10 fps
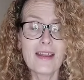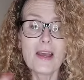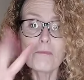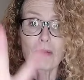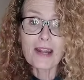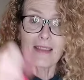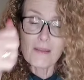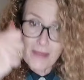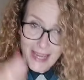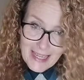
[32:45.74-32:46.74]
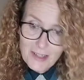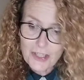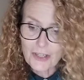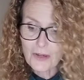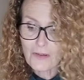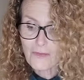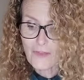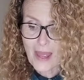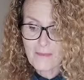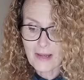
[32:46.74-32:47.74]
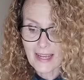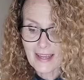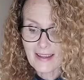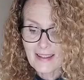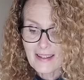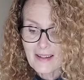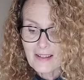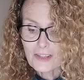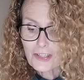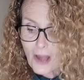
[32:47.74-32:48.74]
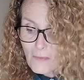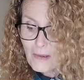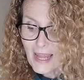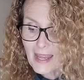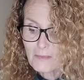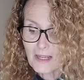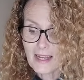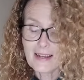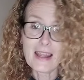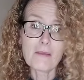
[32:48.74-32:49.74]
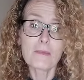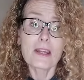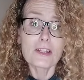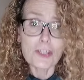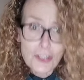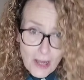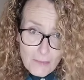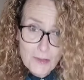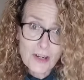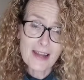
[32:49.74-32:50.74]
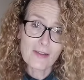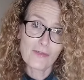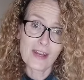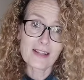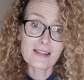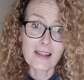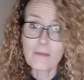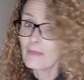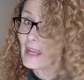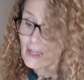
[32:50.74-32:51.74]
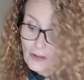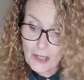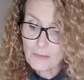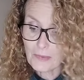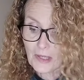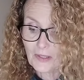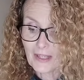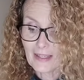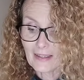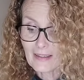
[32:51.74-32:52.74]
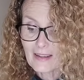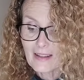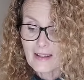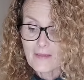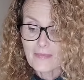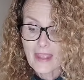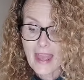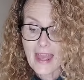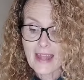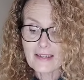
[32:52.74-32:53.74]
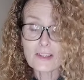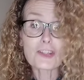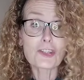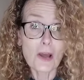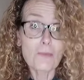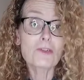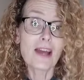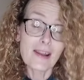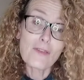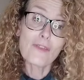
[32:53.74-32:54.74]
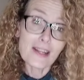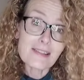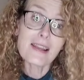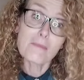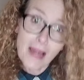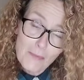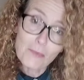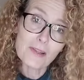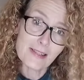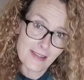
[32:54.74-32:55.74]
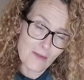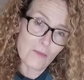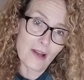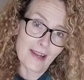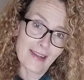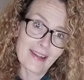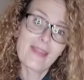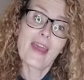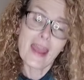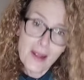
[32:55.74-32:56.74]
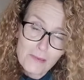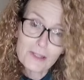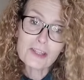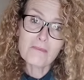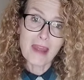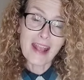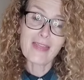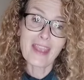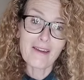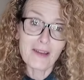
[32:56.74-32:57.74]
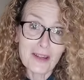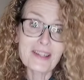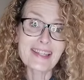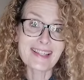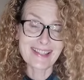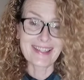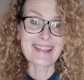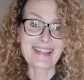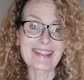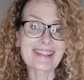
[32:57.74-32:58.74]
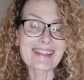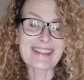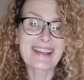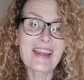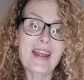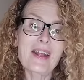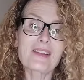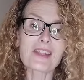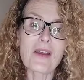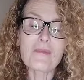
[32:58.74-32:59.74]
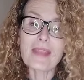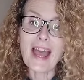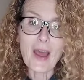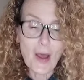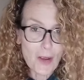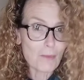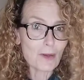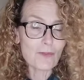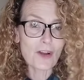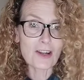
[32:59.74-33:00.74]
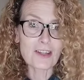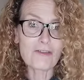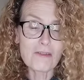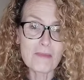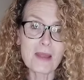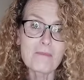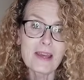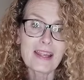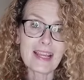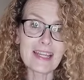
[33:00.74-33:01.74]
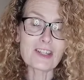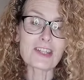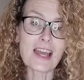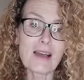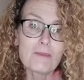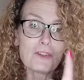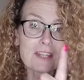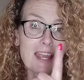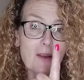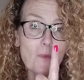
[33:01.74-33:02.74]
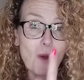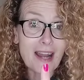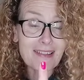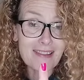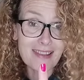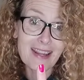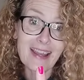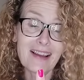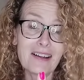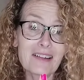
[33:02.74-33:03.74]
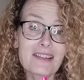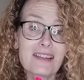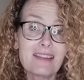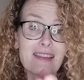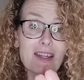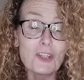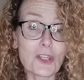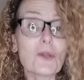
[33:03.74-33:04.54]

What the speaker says: Bring them into your family. Stop labeling them. Stop trying to fix them. They're not broken. And stop trying to fix them up with someone. They're able to make their own decisions. So I hope you've gotten, remember, each time you take one thing out that you